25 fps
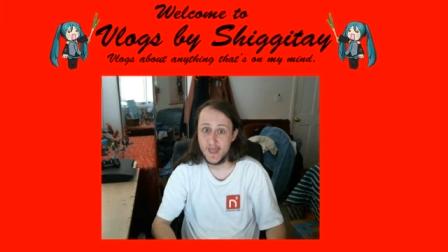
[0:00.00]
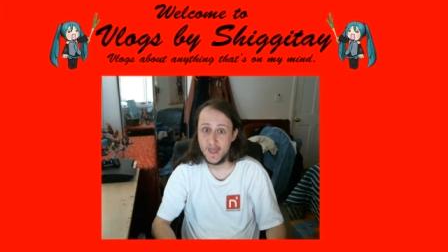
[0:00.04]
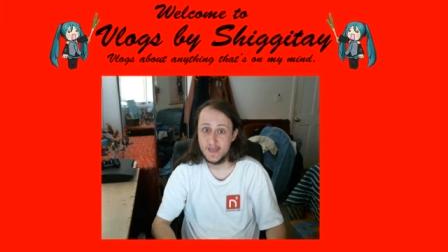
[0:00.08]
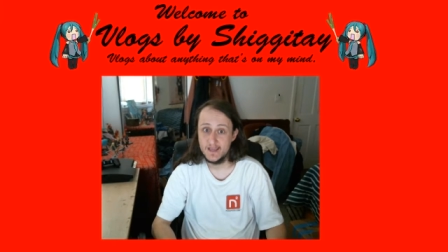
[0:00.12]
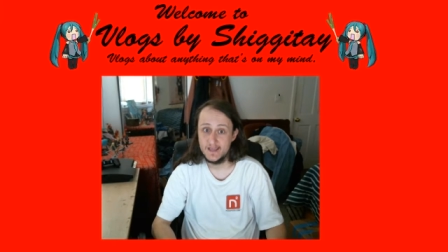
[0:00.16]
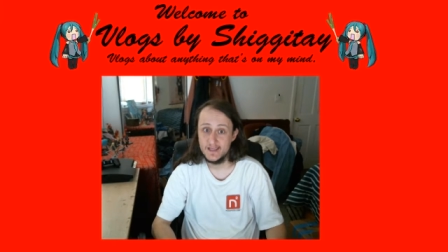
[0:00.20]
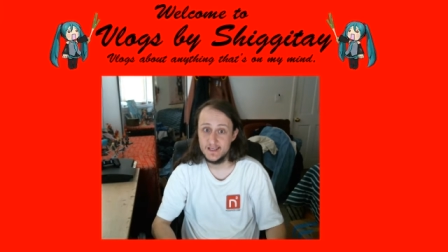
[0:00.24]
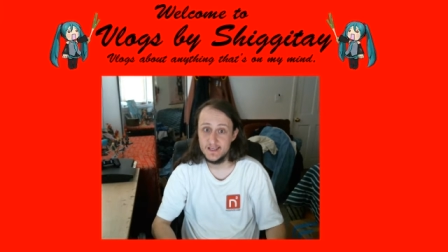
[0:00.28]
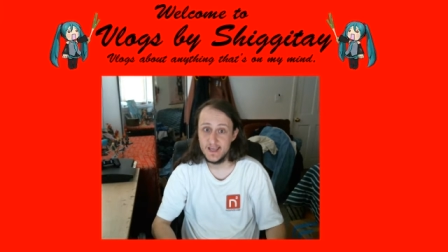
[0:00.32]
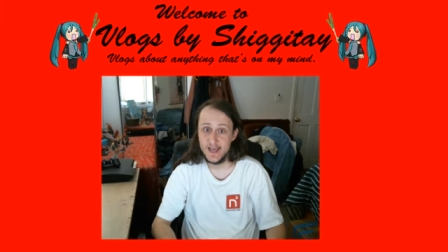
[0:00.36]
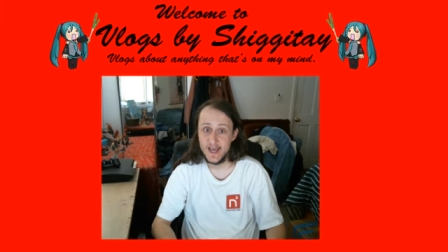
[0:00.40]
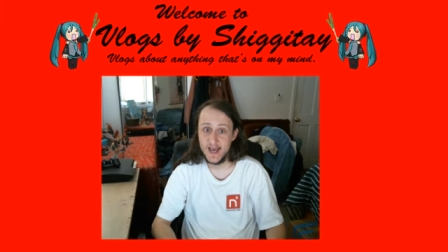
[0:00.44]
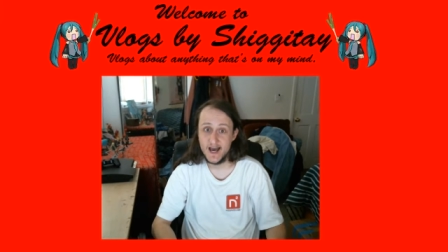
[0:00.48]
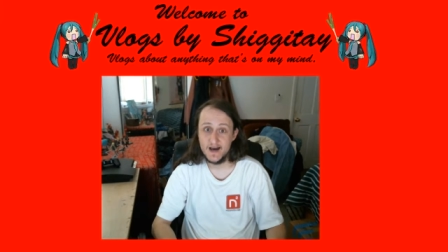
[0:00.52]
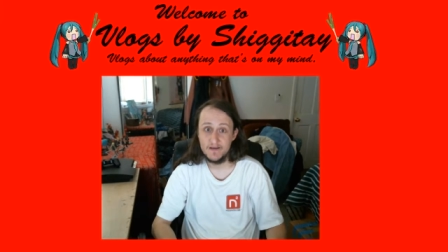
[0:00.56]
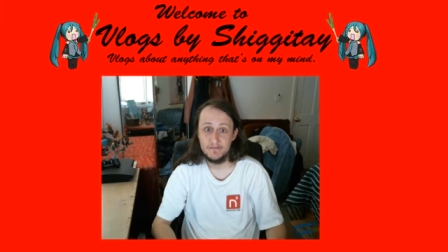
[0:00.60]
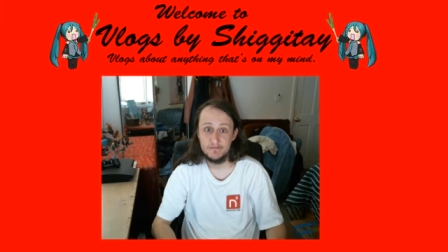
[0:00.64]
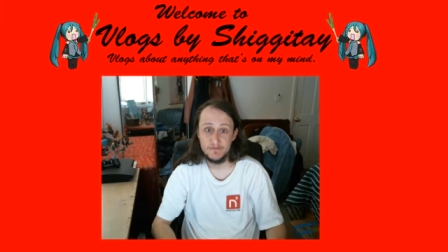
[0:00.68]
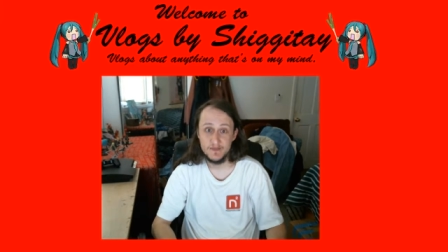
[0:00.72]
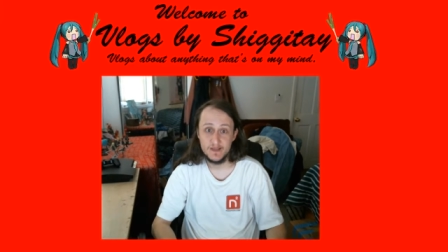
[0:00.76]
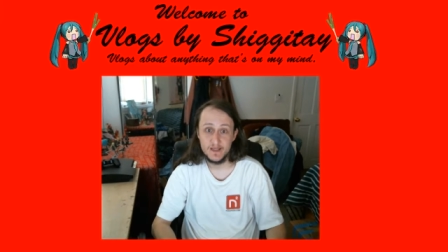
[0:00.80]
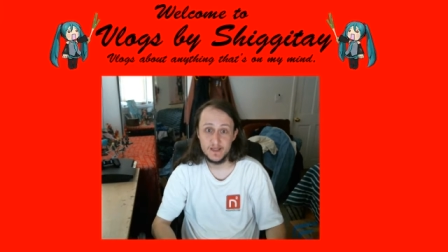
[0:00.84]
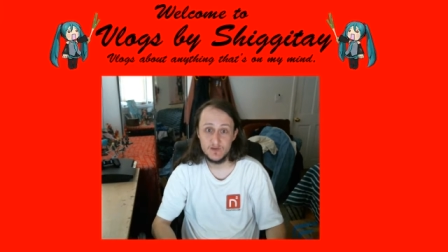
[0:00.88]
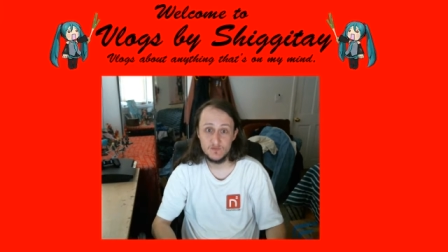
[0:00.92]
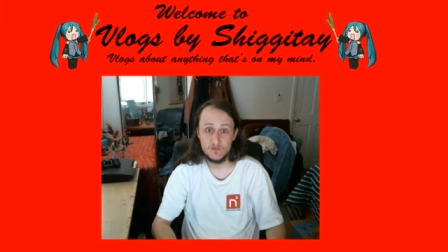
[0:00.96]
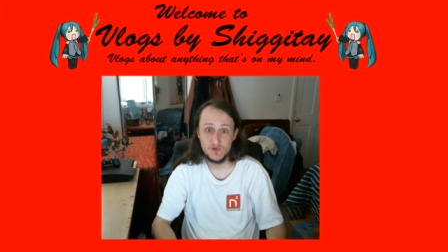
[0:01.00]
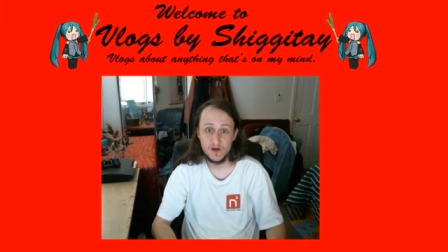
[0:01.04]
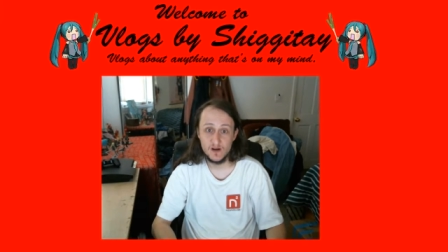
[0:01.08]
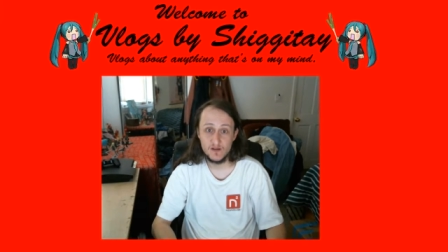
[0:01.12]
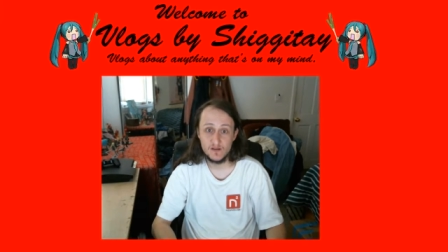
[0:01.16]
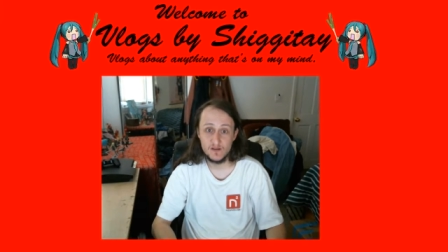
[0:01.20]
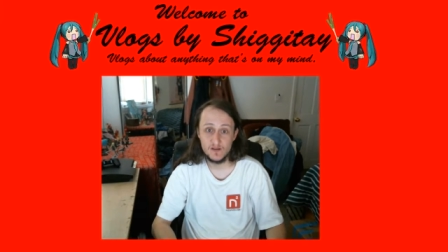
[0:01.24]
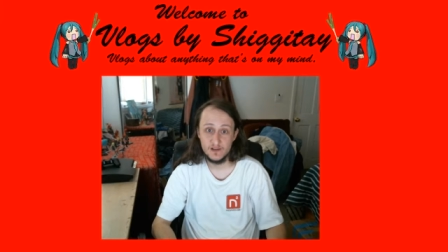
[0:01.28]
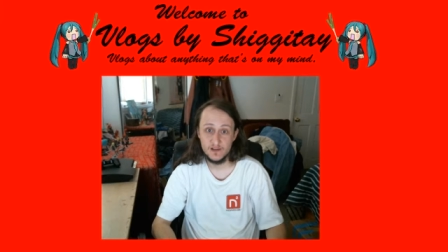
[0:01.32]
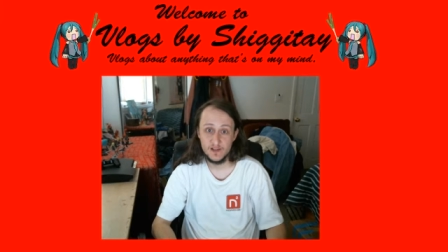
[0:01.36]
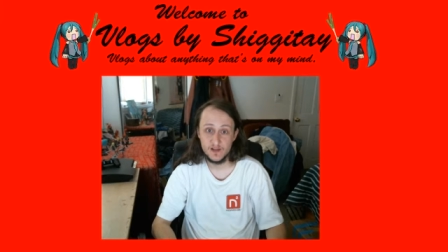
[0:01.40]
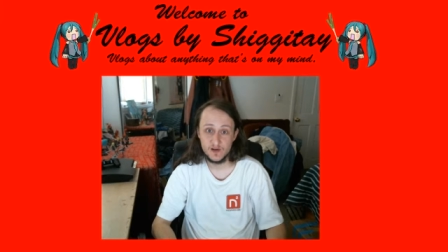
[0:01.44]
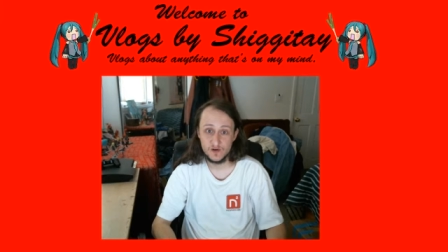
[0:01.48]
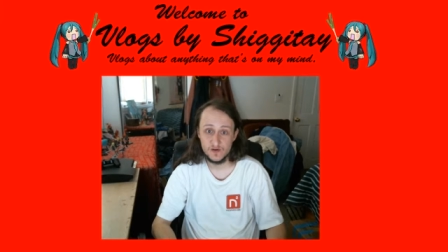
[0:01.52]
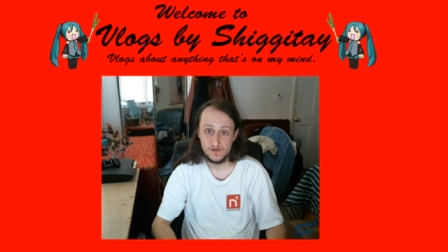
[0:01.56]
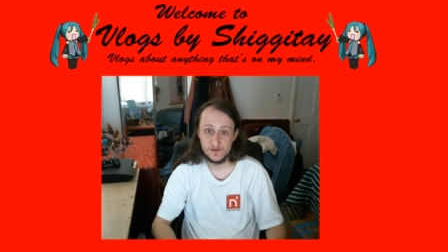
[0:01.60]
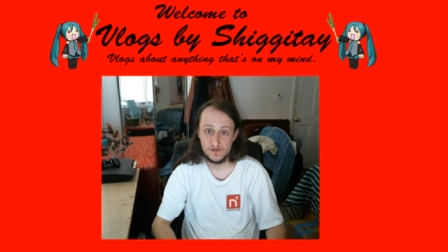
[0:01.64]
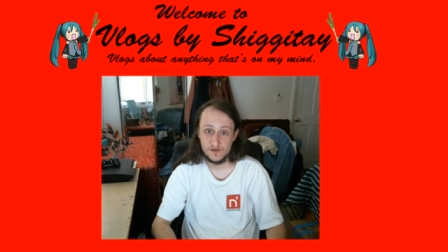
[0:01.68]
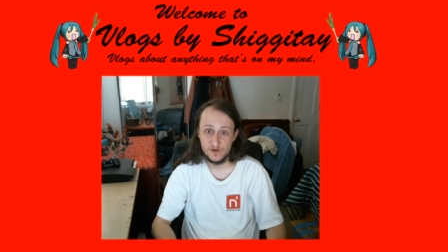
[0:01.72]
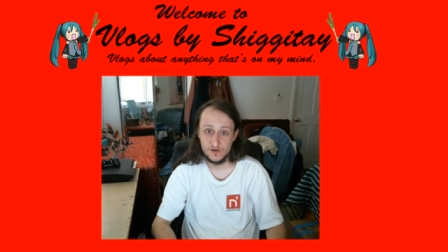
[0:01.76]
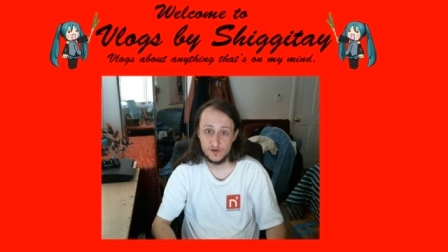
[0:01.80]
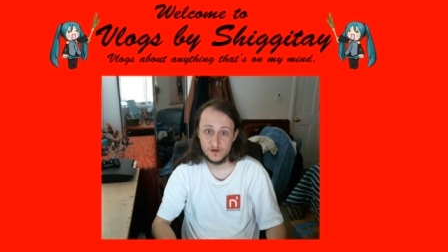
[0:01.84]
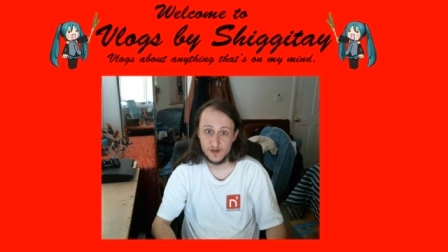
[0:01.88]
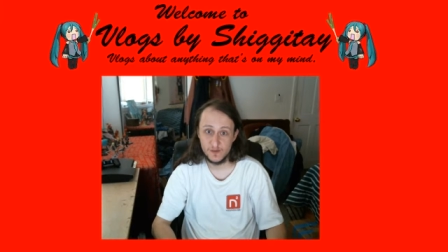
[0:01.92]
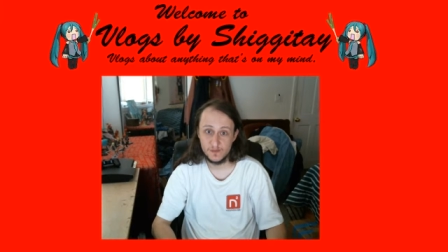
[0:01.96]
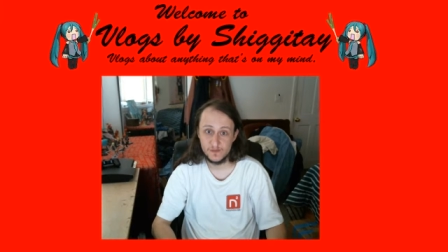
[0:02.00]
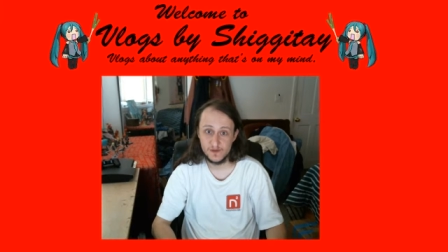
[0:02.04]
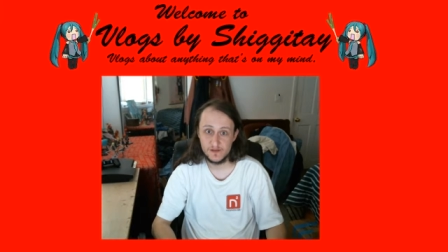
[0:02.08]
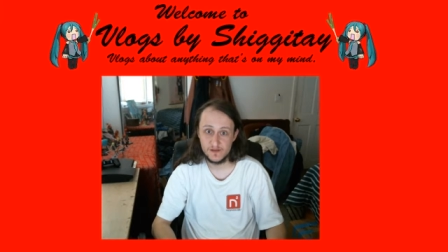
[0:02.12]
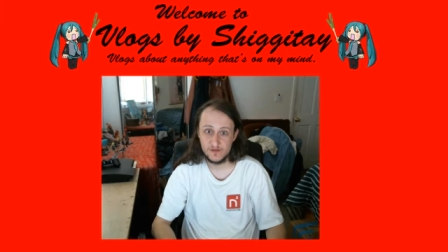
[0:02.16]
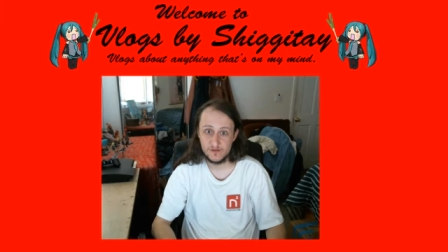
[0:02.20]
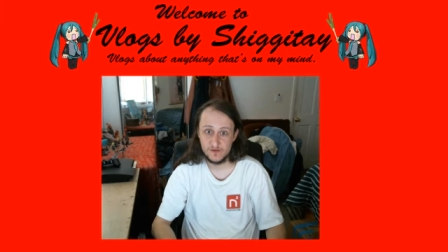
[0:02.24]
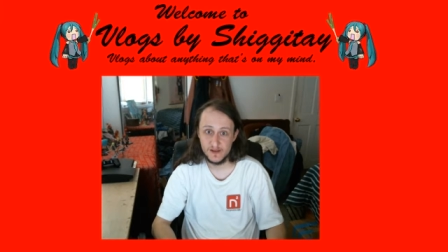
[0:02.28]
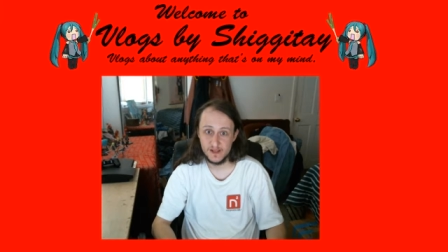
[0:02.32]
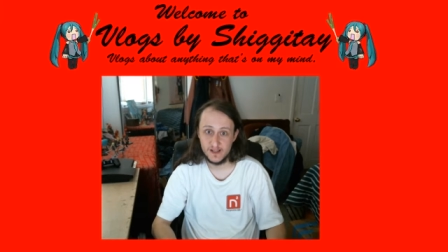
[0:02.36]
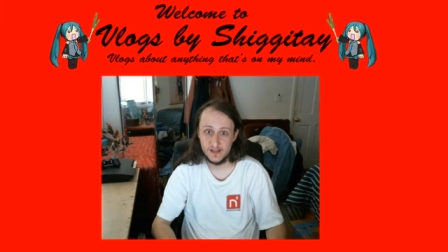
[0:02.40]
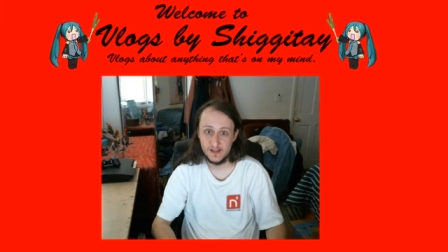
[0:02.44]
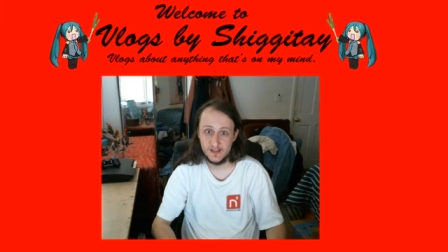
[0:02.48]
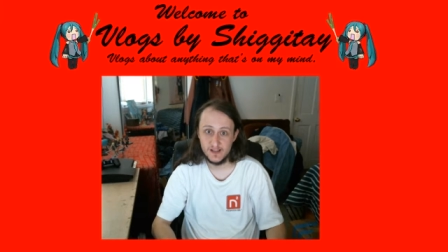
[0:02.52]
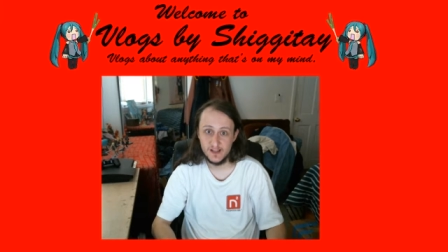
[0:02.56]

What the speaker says: Yeah, he runs a liquor store up the street,